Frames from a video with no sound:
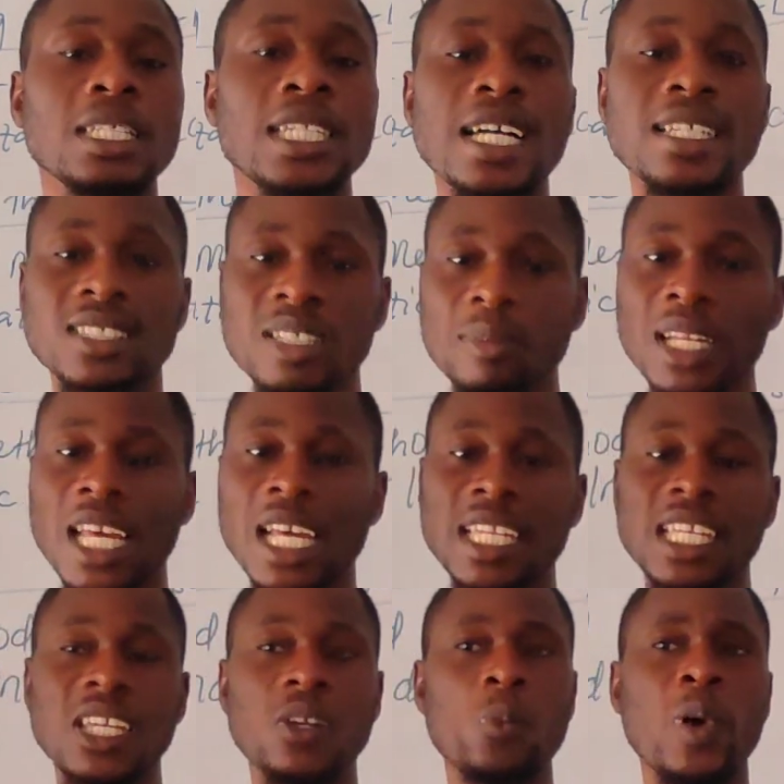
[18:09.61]
Now
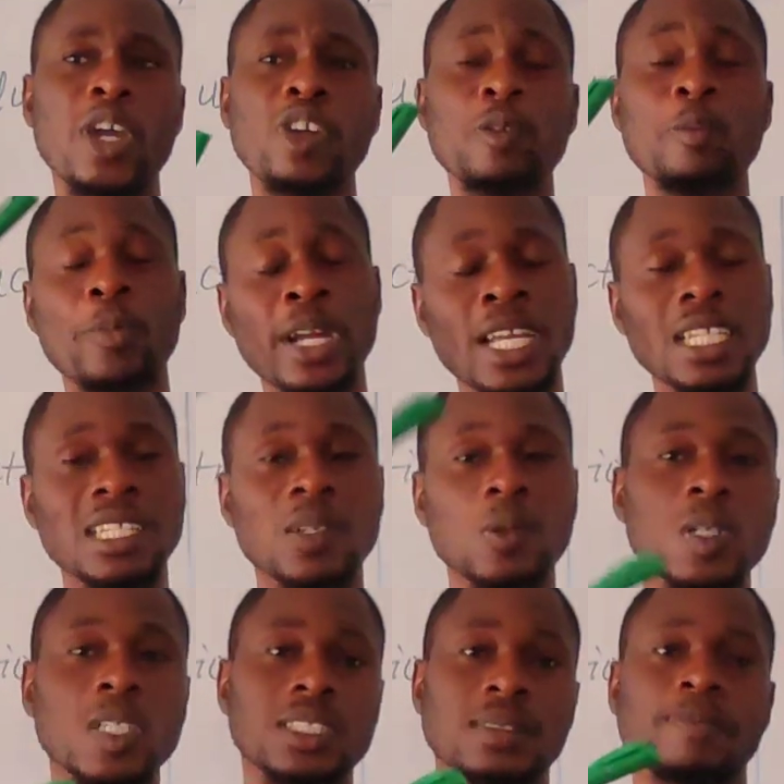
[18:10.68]
similarly, when you bring
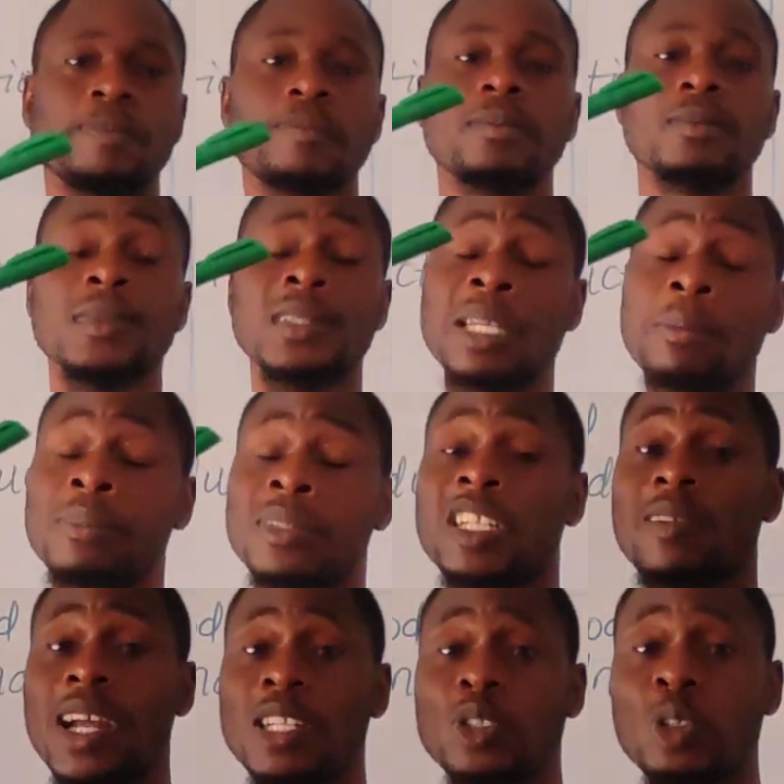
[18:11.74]

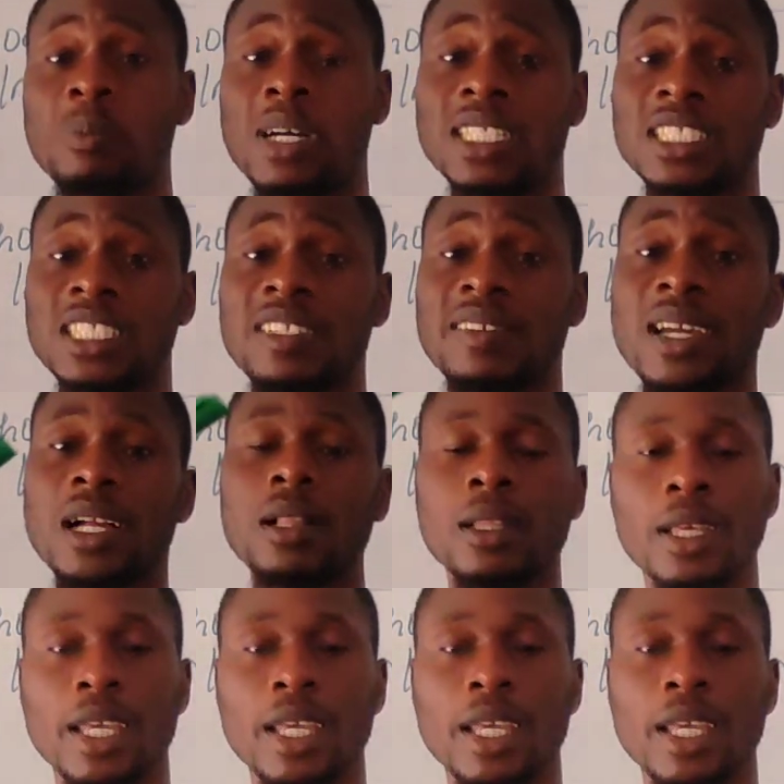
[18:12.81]
the random material